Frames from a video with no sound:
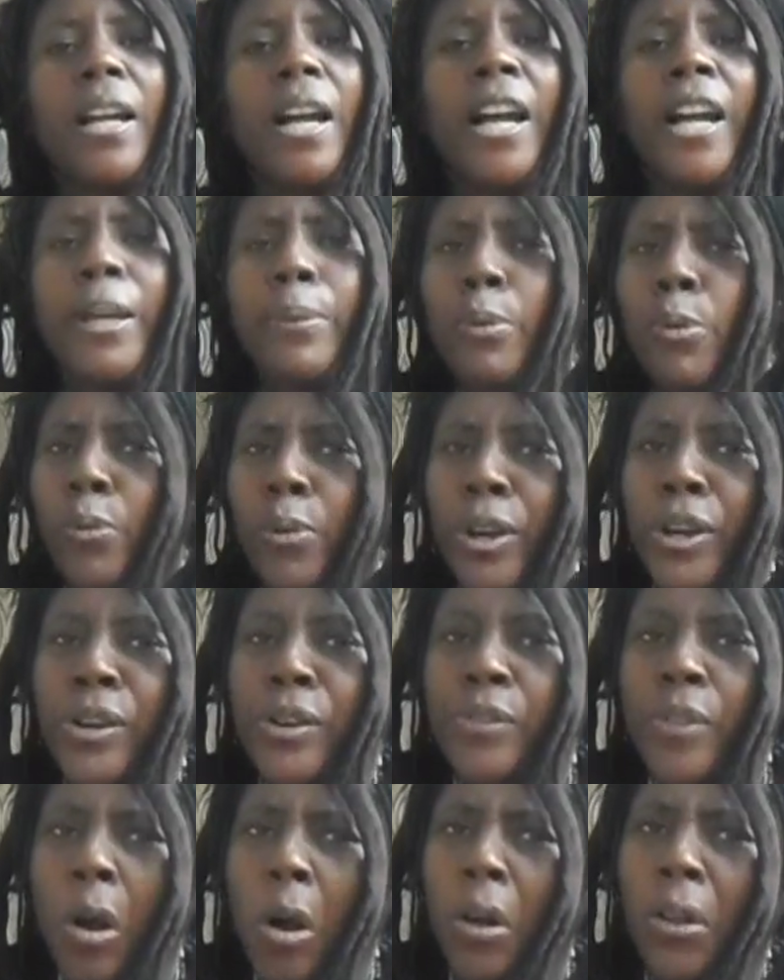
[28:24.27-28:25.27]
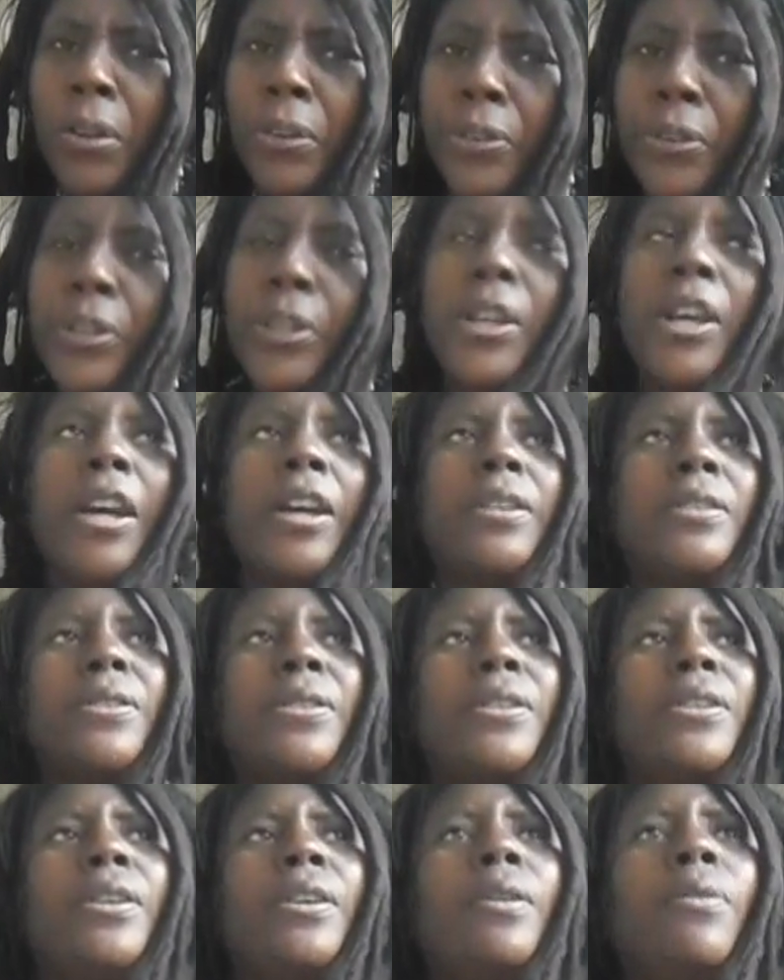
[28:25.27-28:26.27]
I'm aware of all of that.
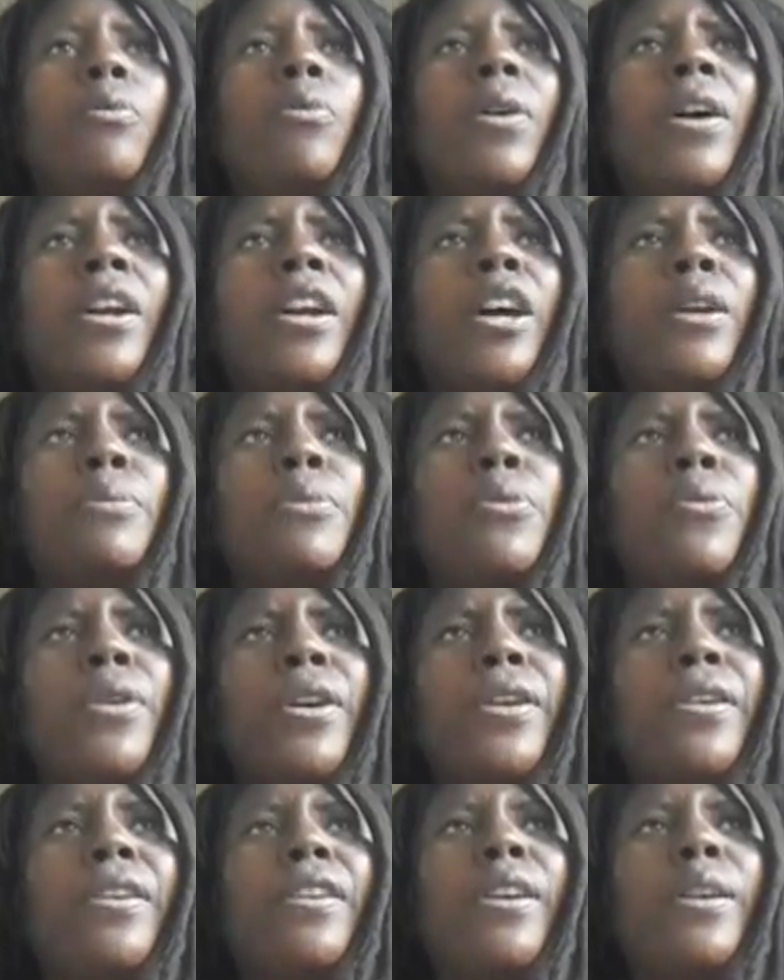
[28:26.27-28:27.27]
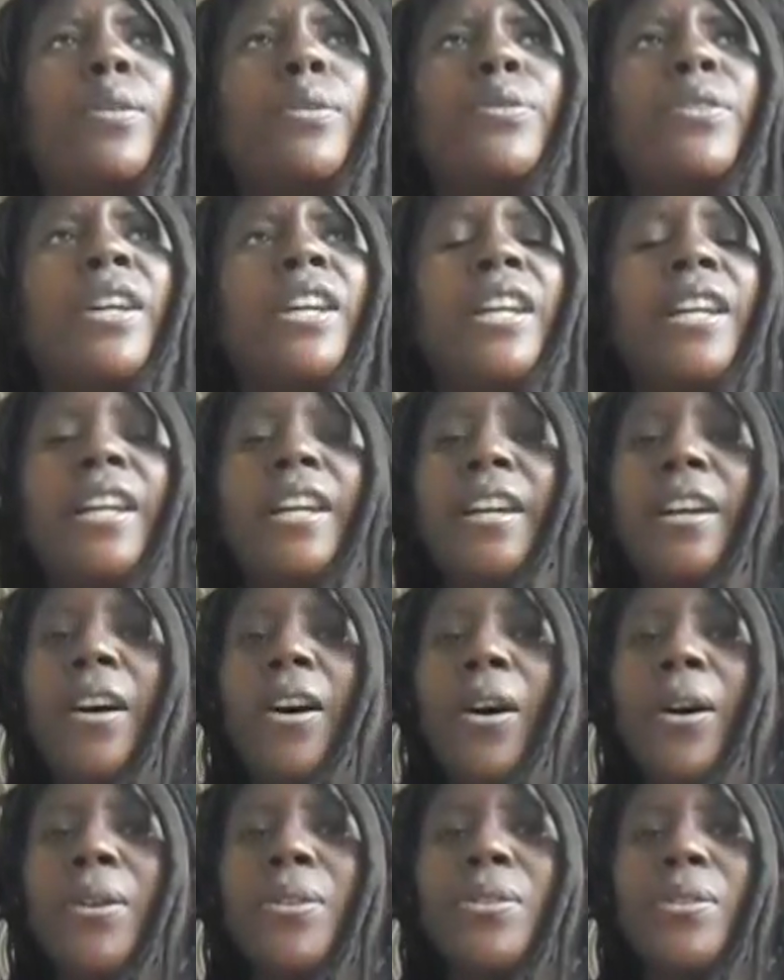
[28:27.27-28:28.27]
What I'm aware of
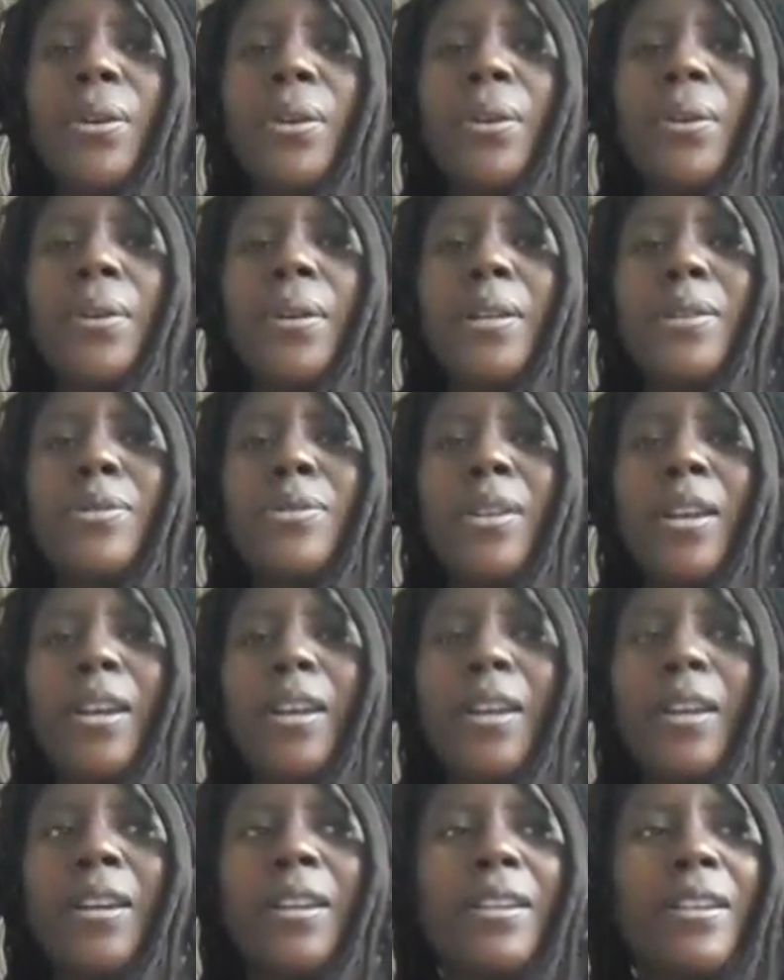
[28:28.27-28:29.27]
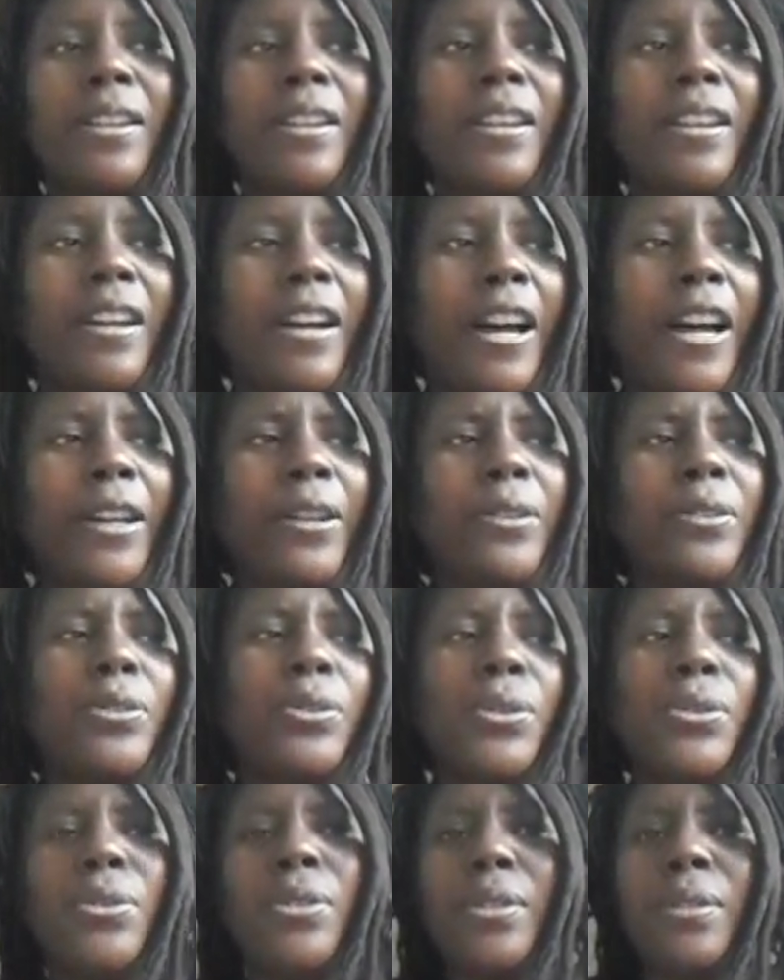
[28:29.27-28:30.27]
also is that I don't
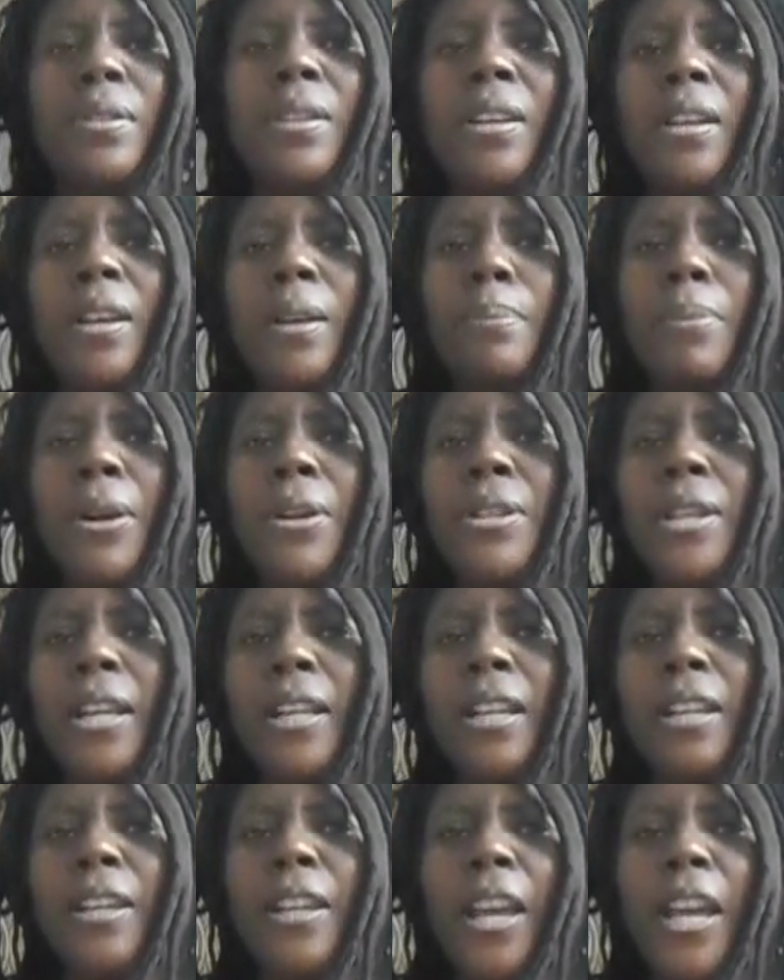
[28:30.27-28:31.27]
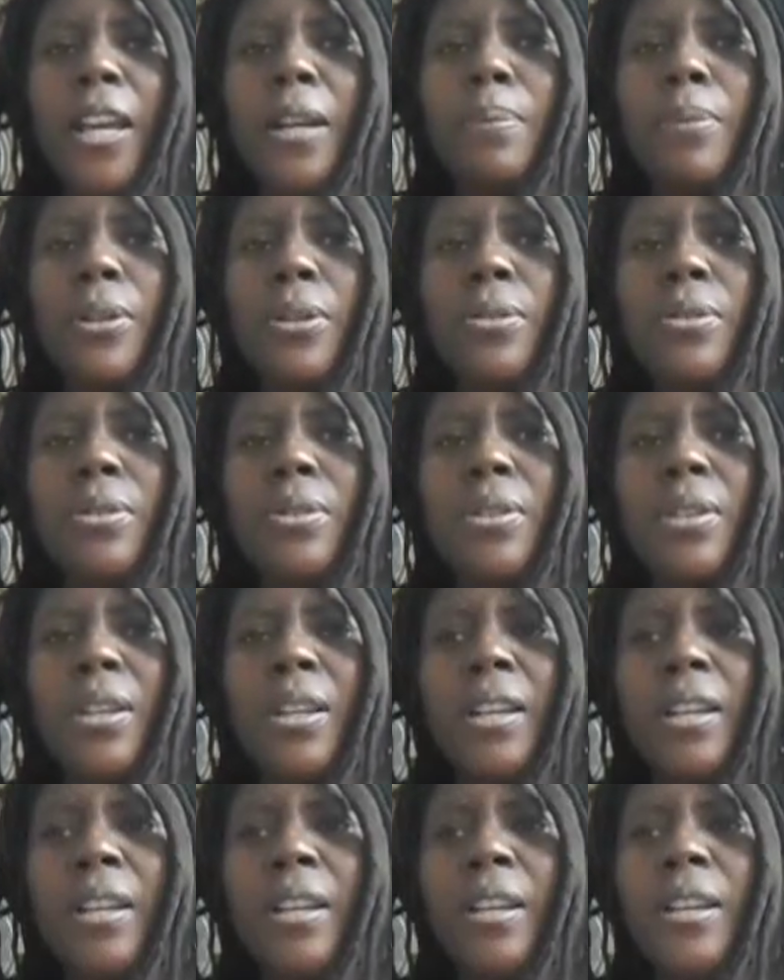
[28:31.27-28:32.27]
just partake in cannabis
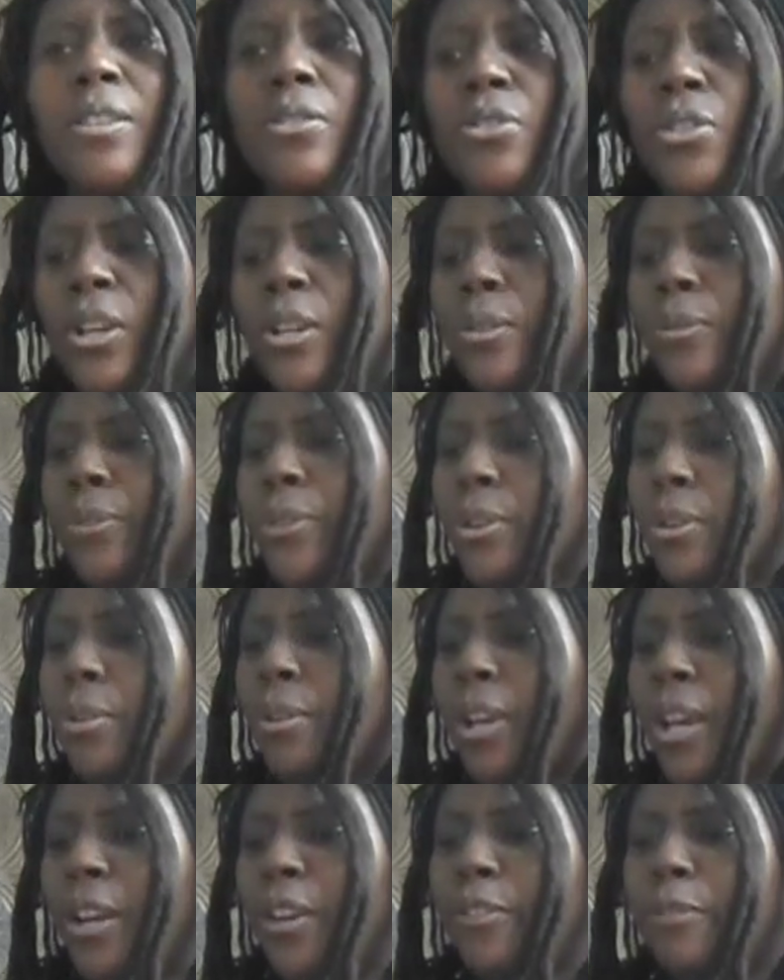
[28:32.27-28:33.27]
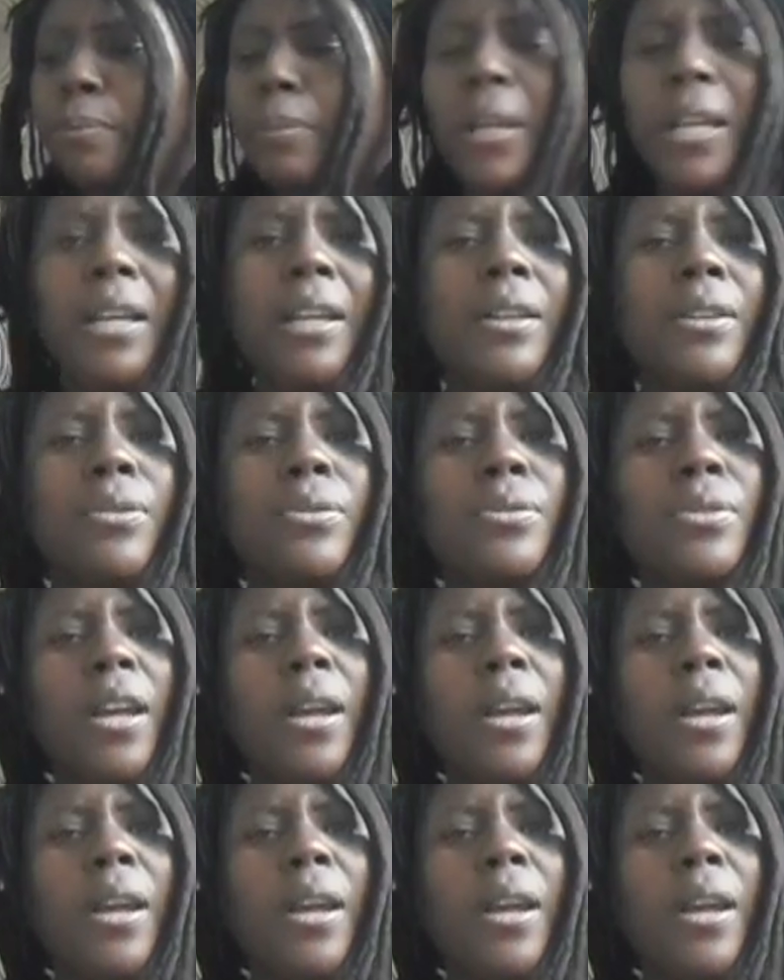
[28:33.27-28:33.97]
just for creative means.